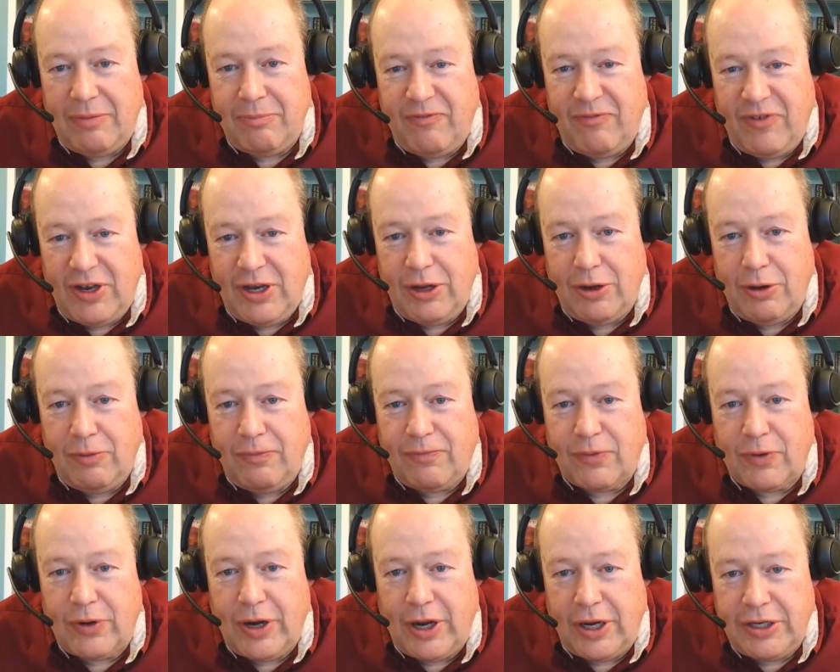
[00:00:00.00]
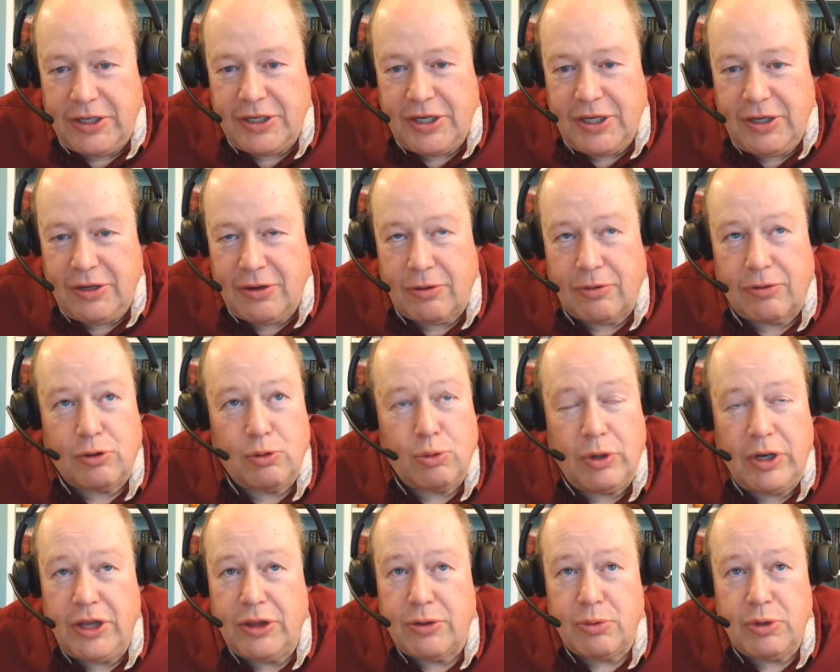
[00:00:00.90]
video for 19 or
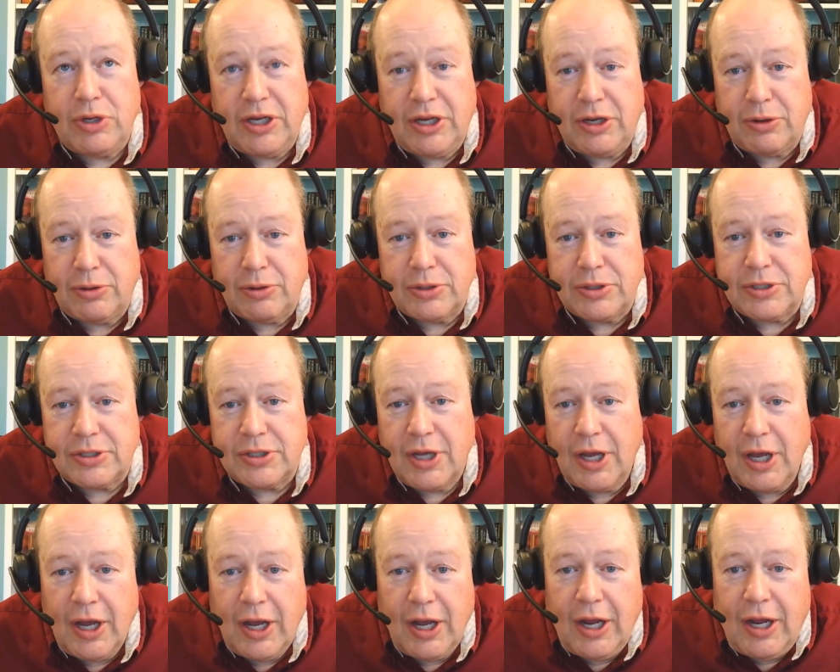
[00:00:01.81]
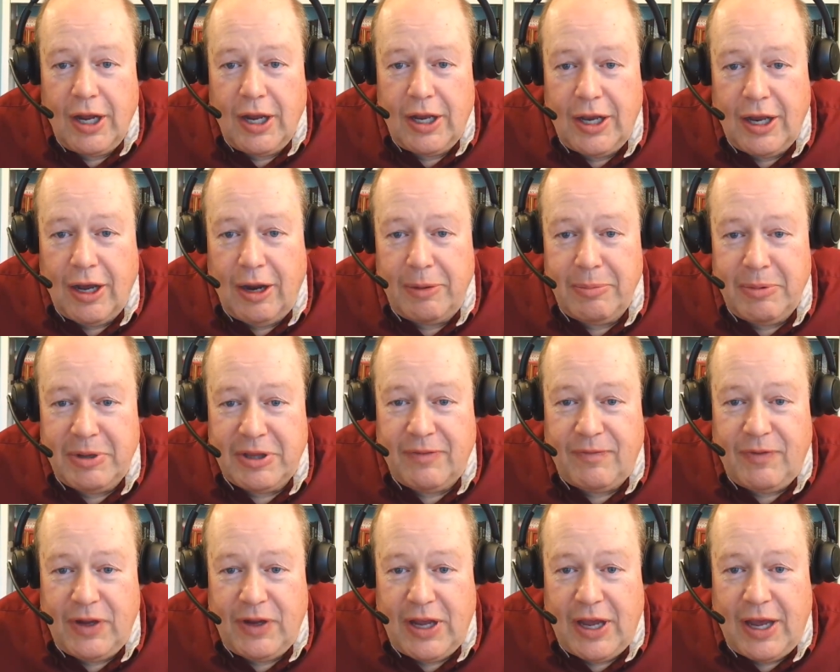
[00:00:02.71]
23 years, and now I'm at the
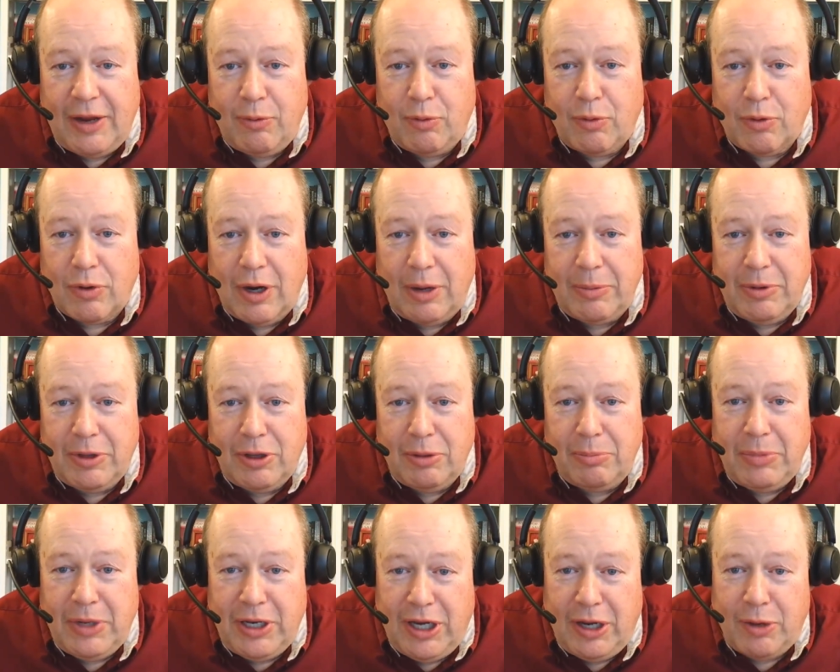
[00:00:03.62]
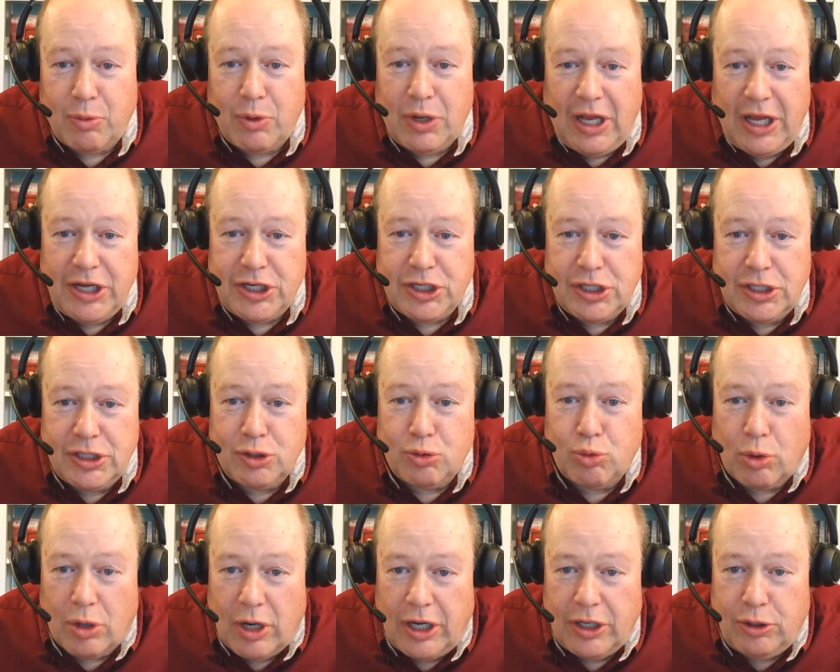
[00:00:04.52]
VA where I'm in the media relations
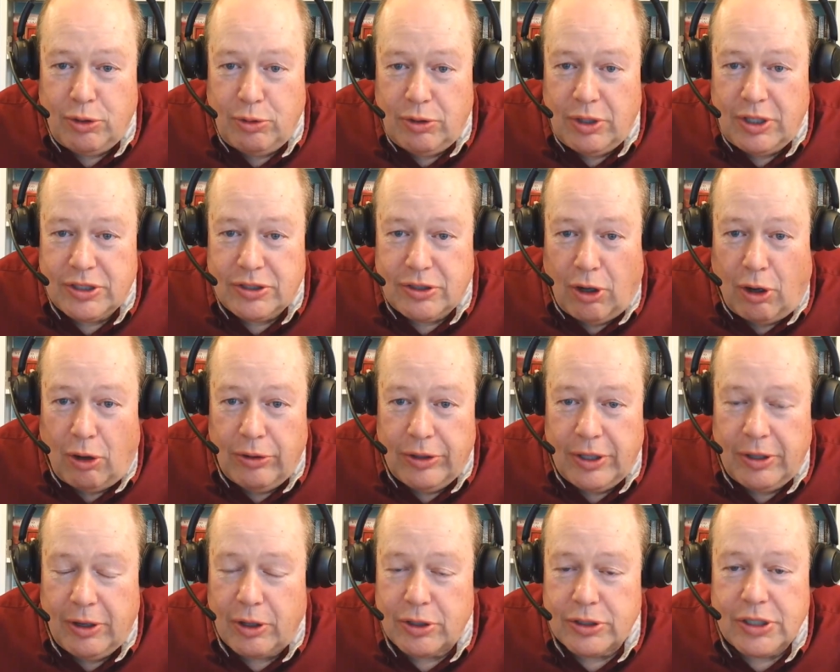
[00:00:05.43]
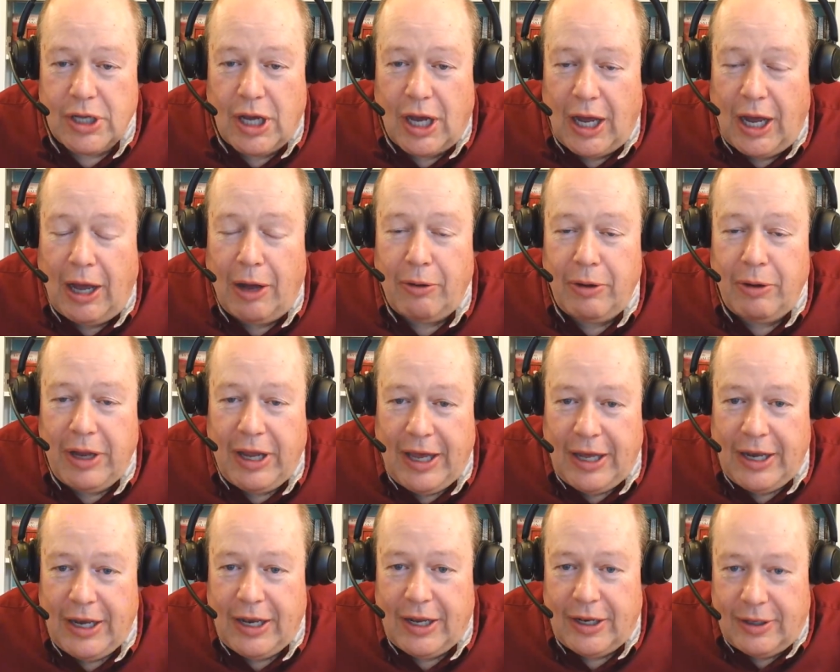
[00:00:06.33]
where I do this. All the thing goes, I'll
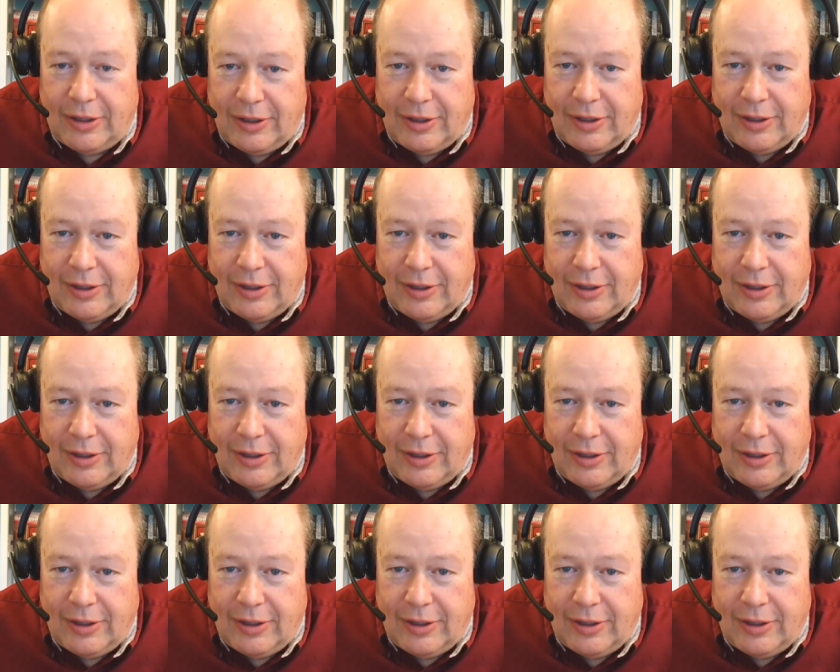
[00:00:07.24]
edit.